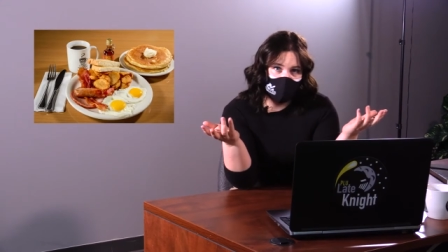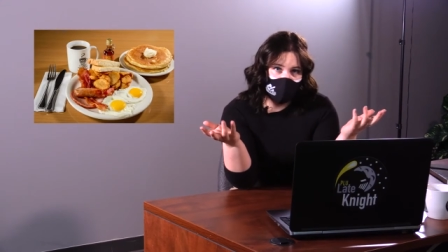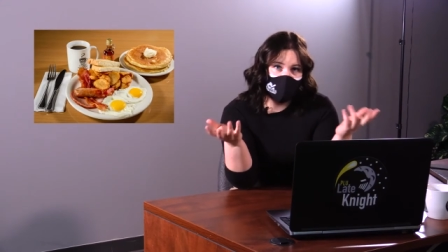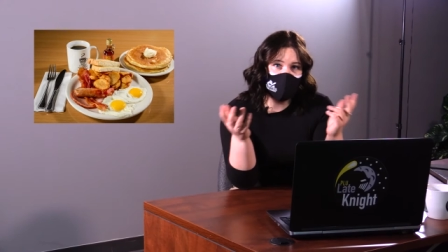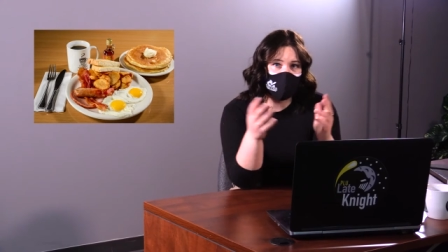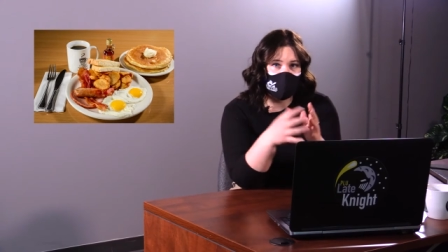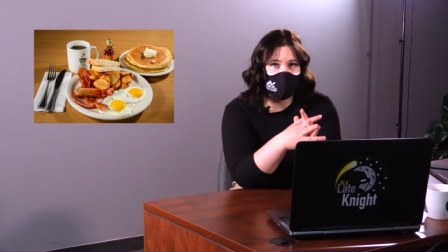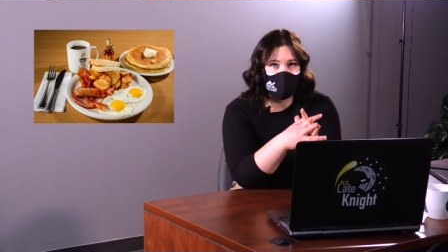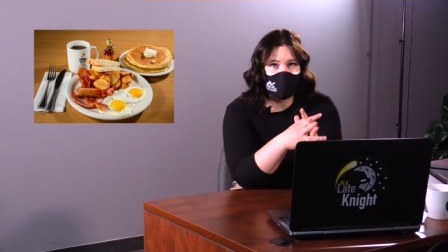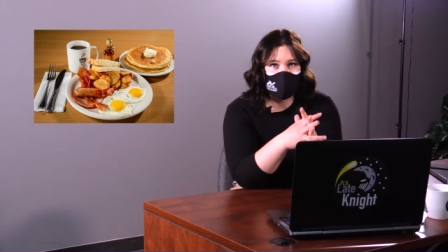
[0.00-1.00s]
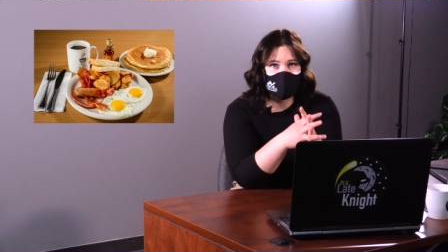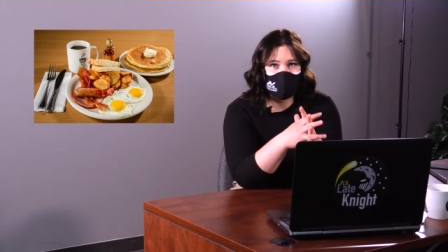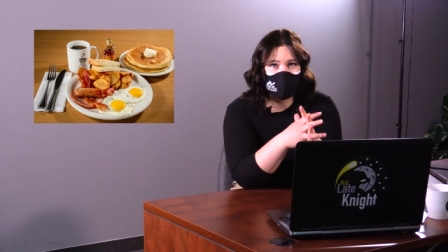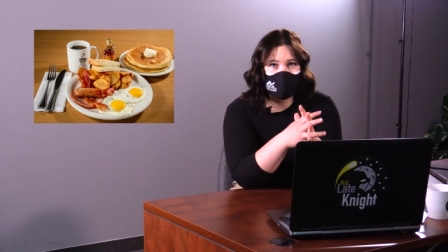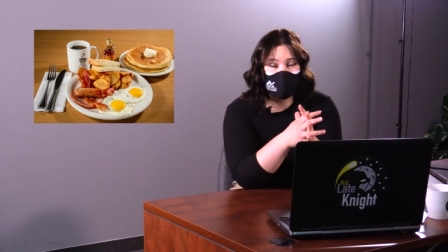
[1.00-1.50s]
Help me, Dolly.
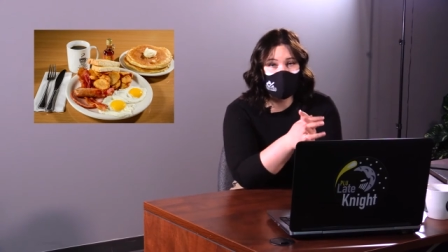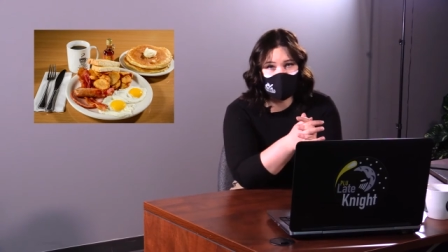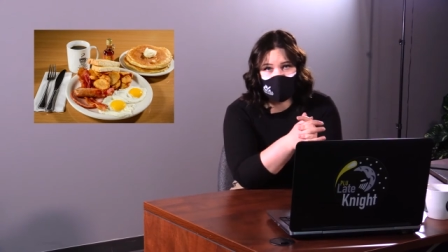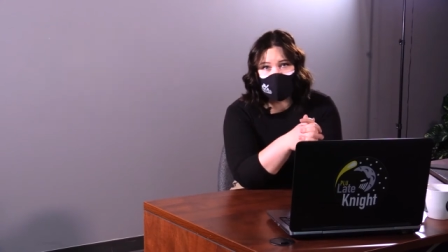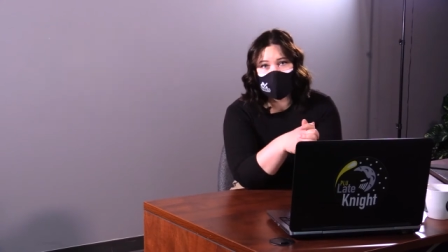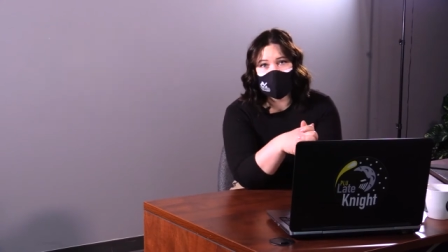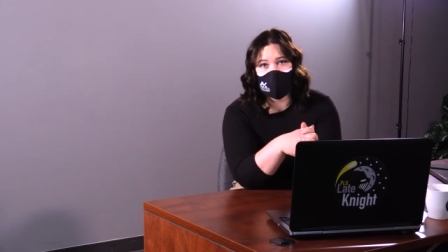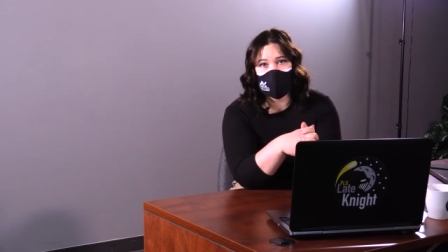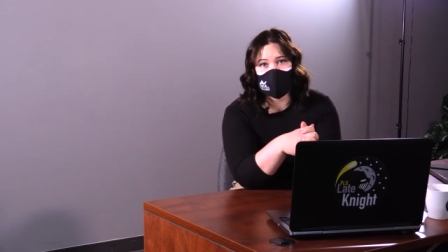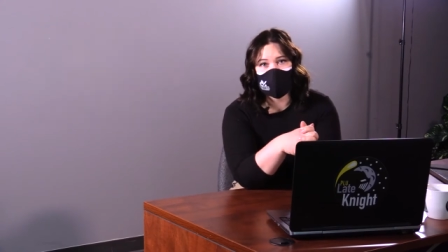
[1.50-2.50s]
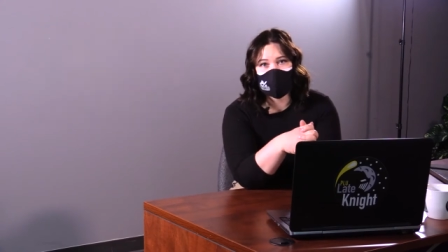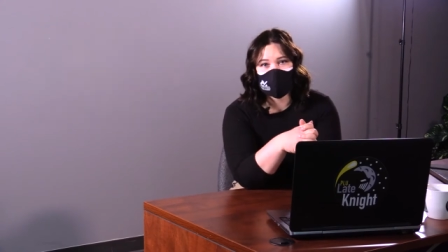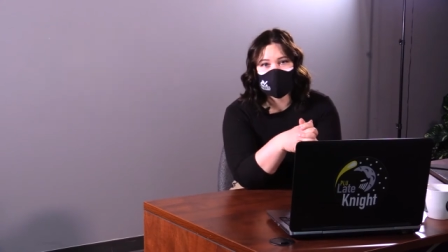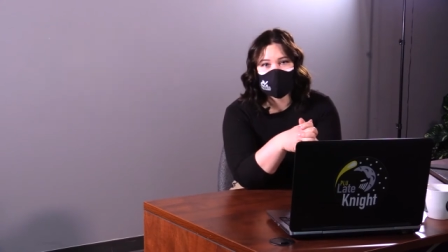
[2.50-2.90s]
You're my only hope.